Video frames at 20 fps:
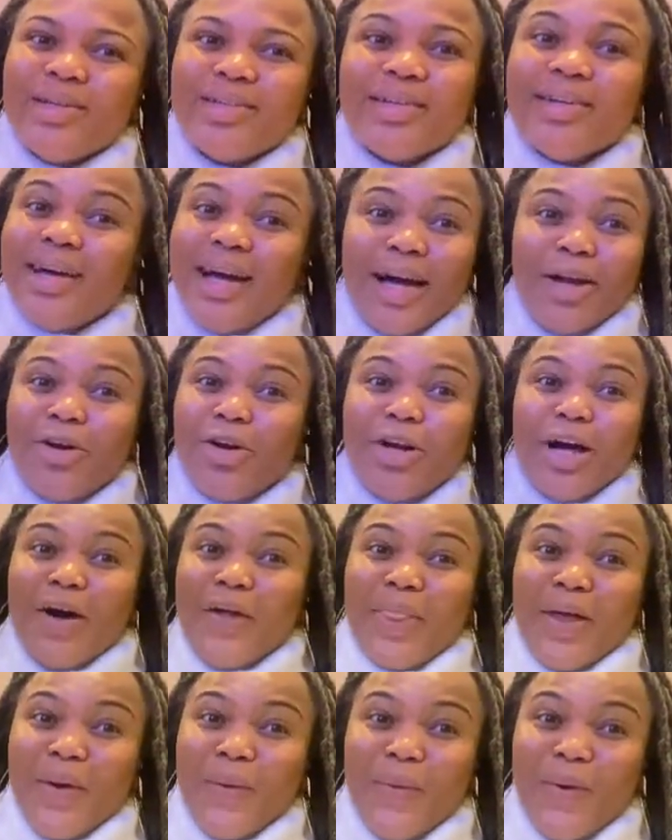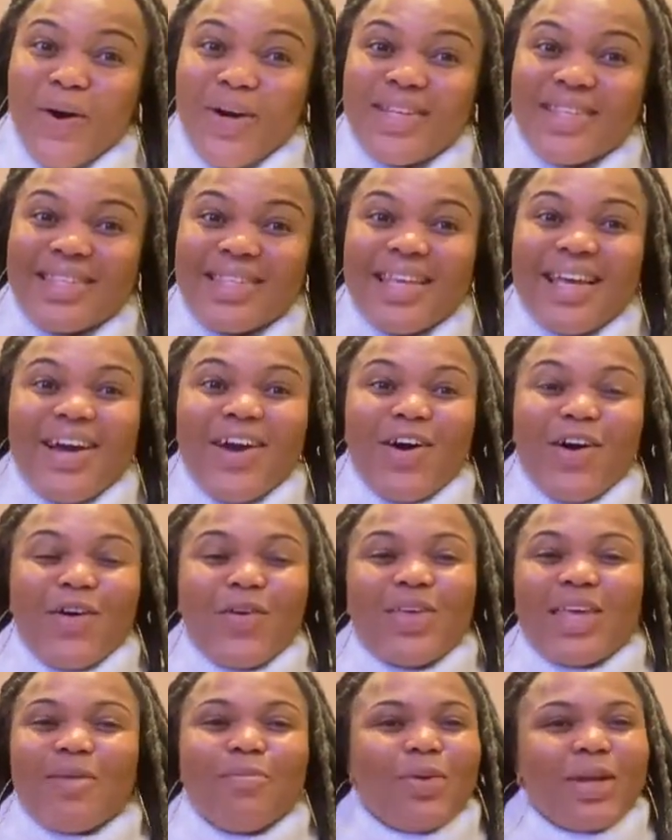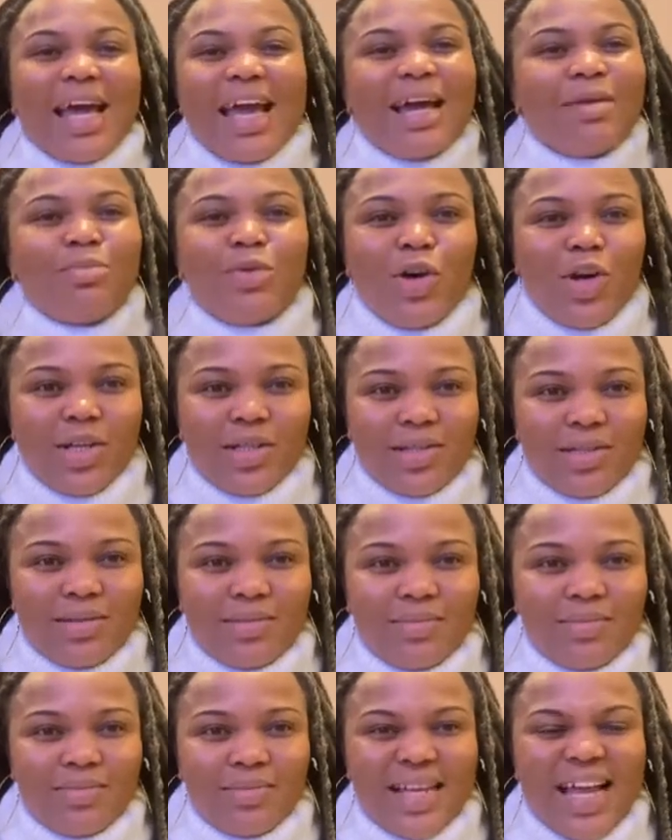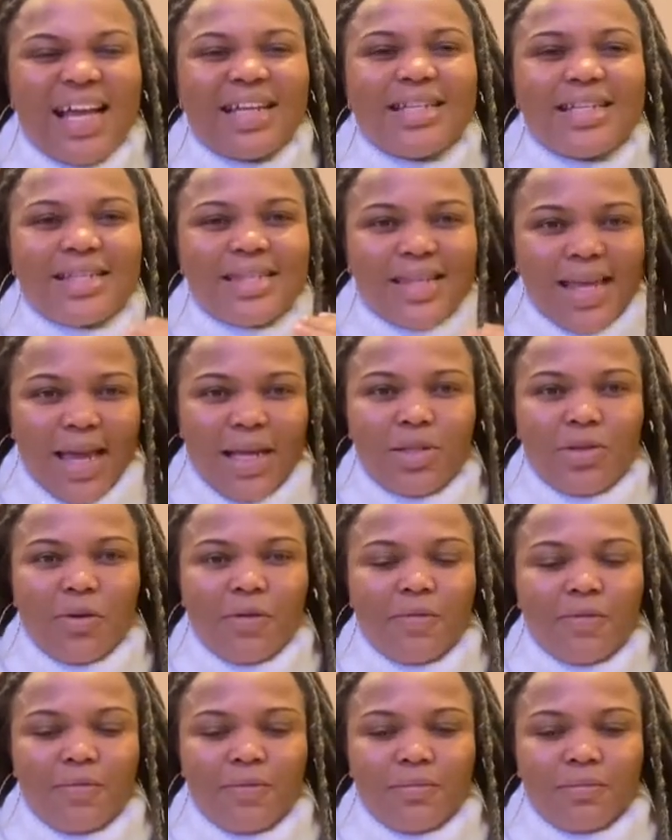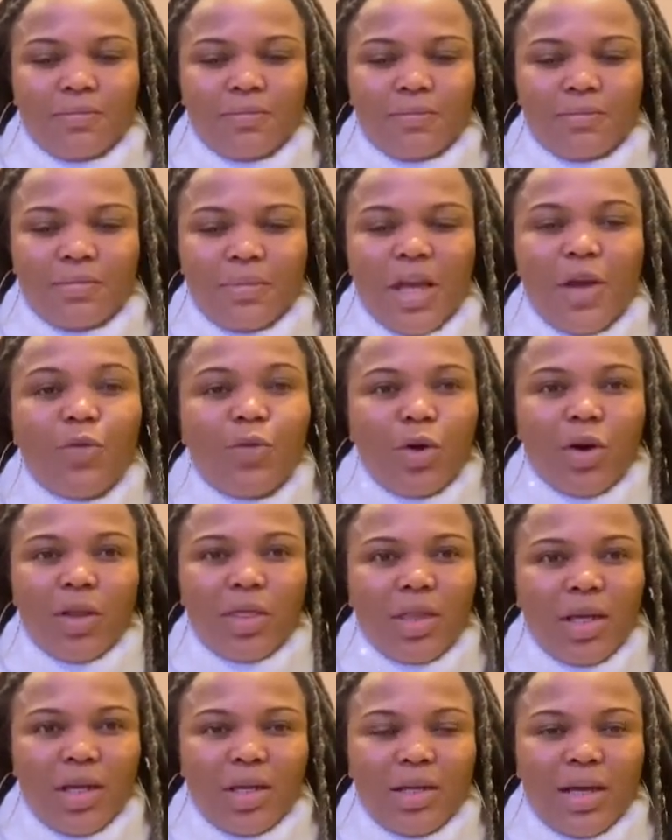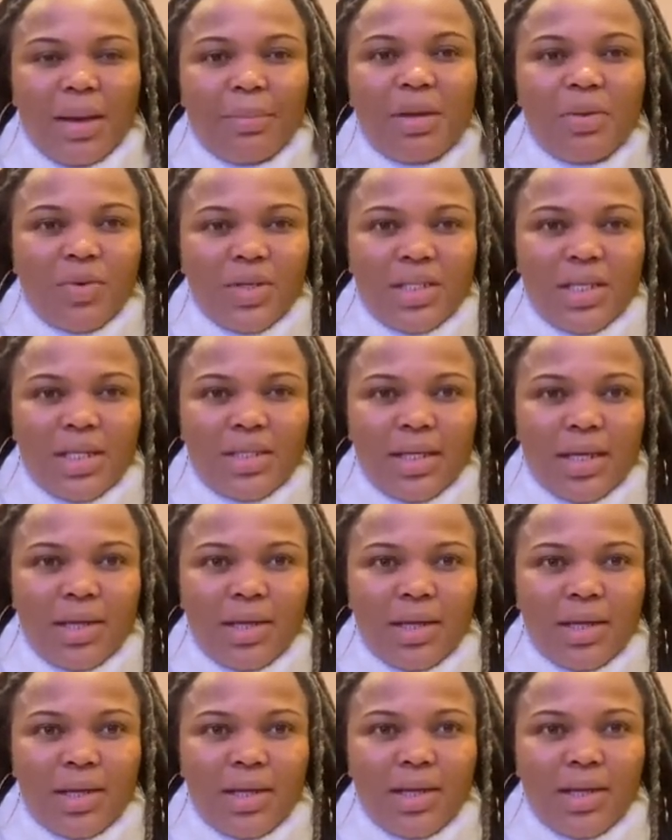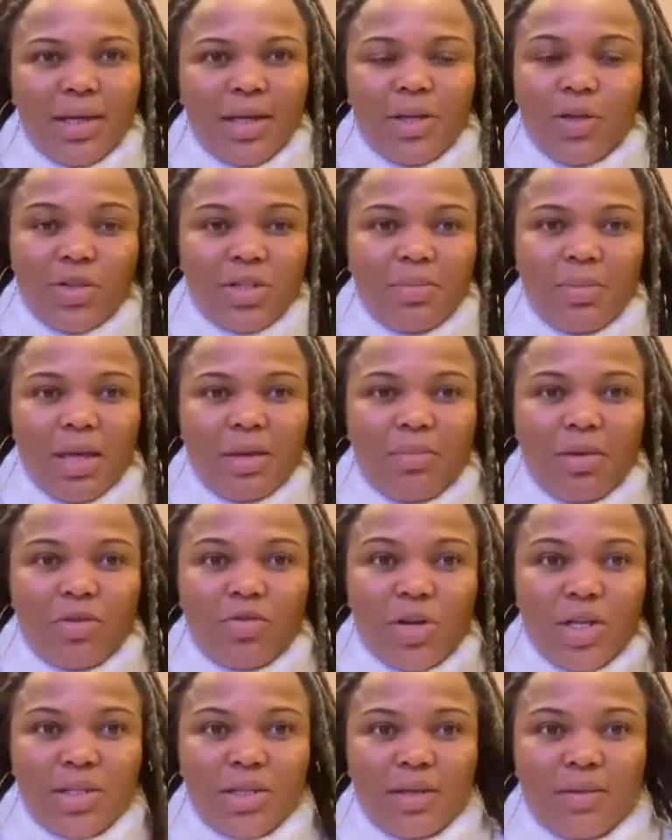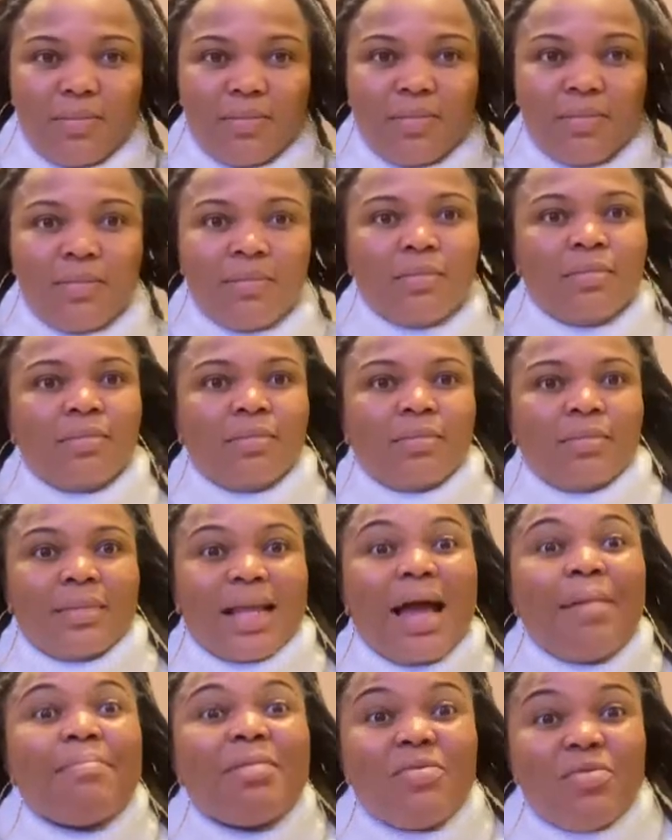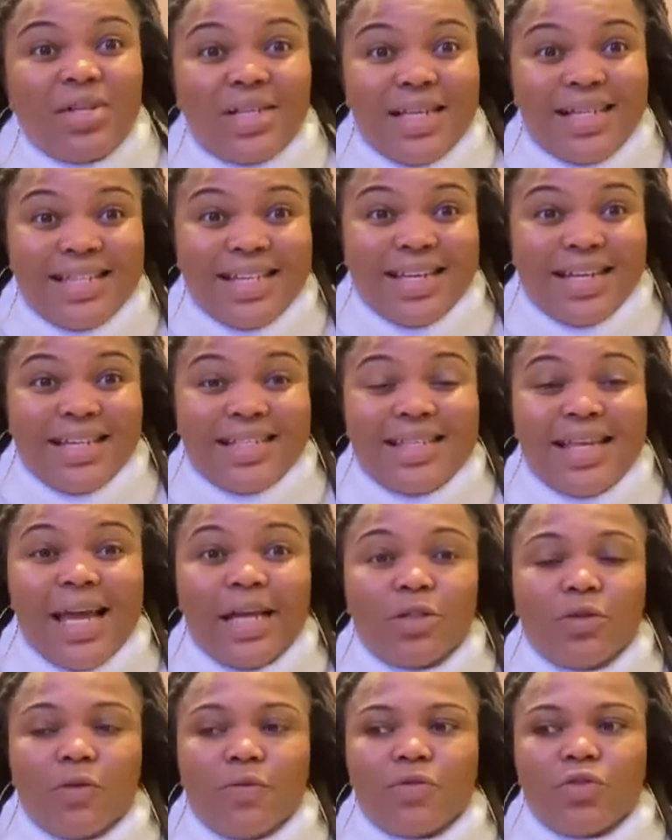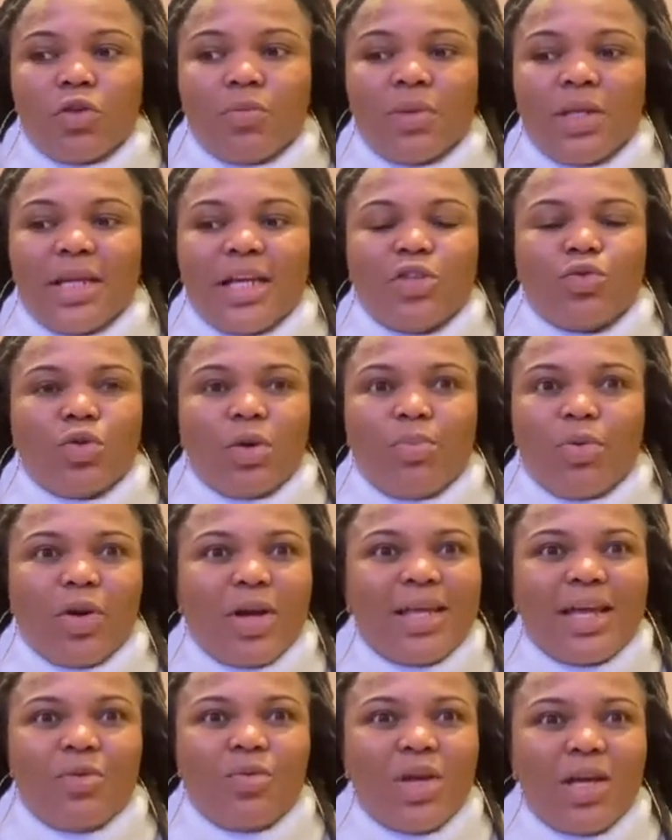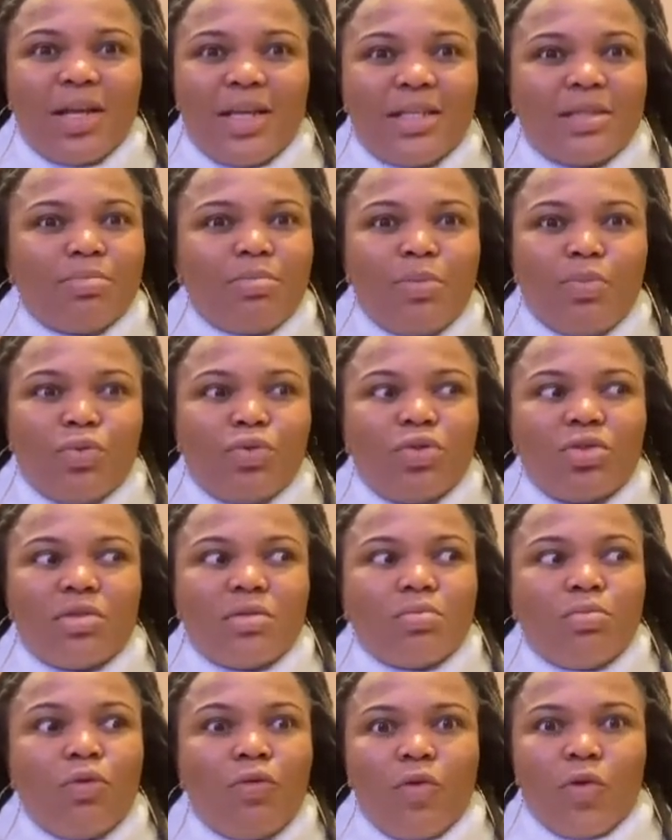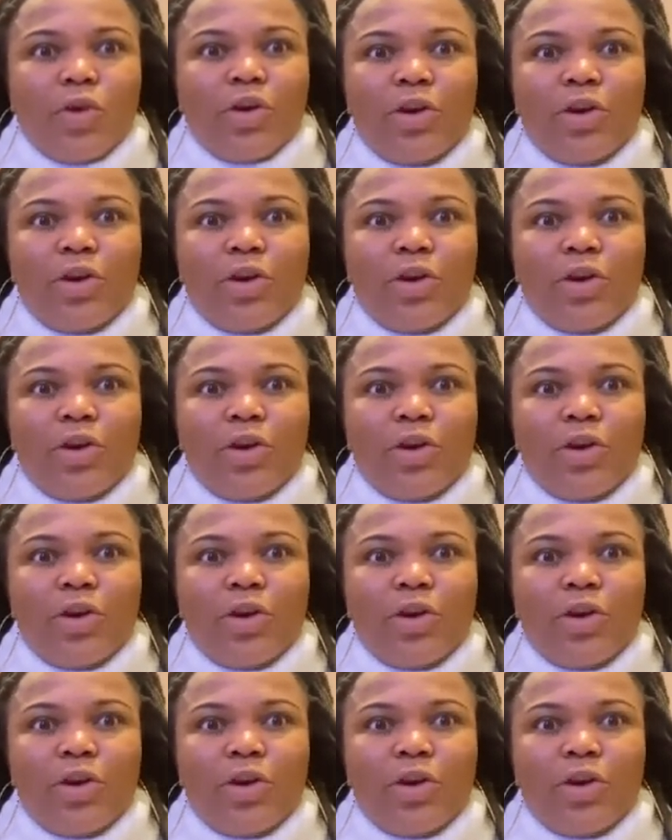I don't know how that works. Okay, but I am not. At the sight of a wrong thing, I'm irritated. It doesn't make me crazy. I'm irritated at the sight of something that is wrong. Because I realize people just move on.